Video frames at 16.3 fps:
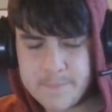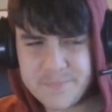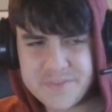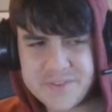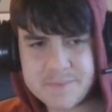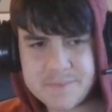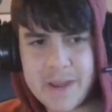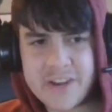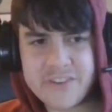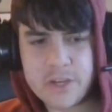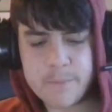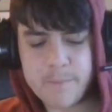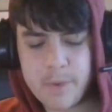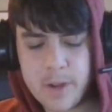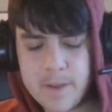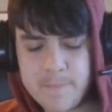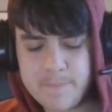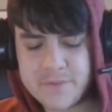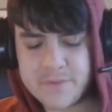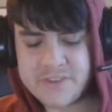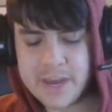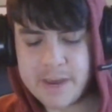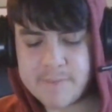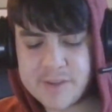smashing by the
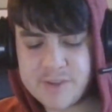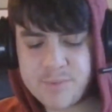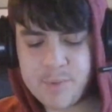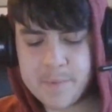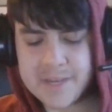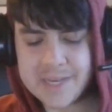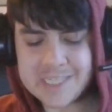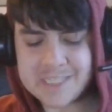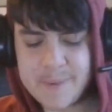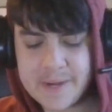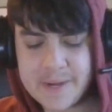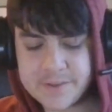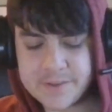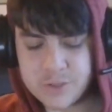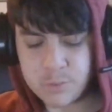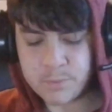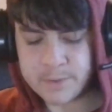team that's probably expected to